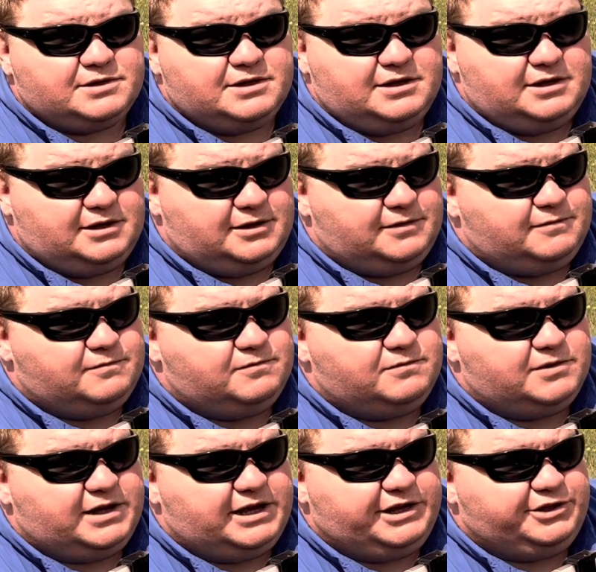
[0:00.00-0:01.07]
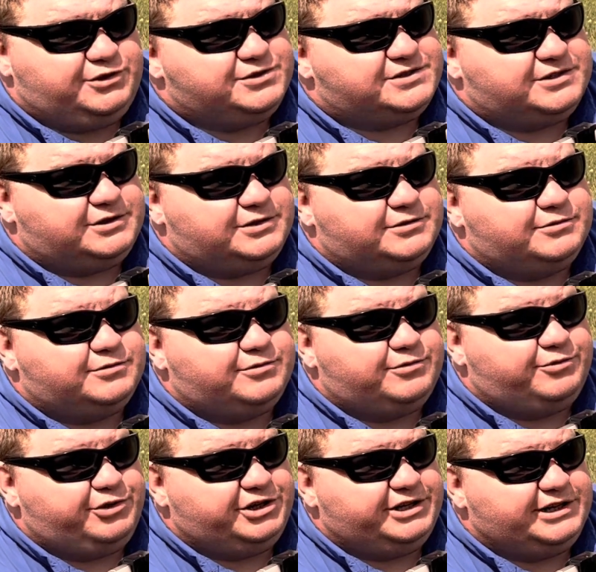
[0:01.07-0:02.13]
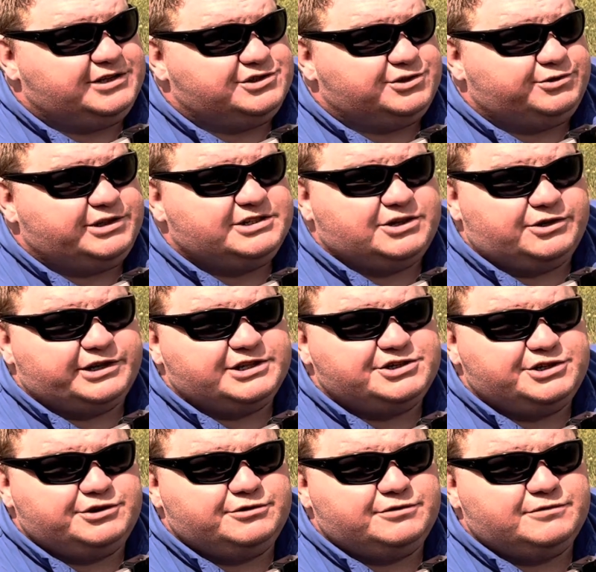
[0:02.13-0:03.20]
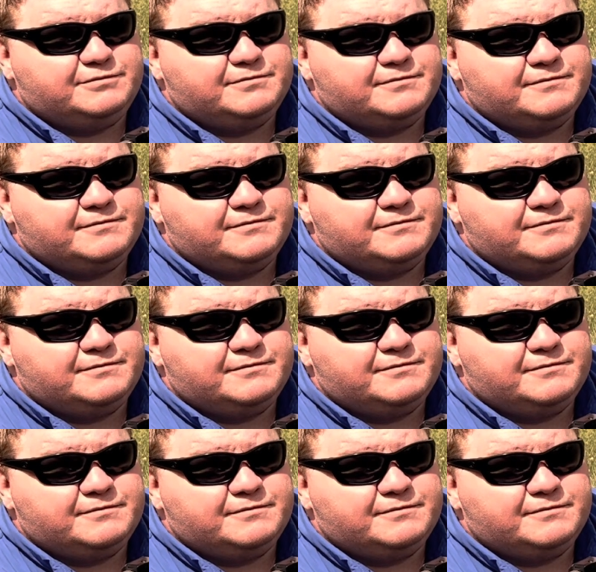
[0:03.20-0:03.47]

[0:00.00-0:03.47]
I used to really enjoy target shooting,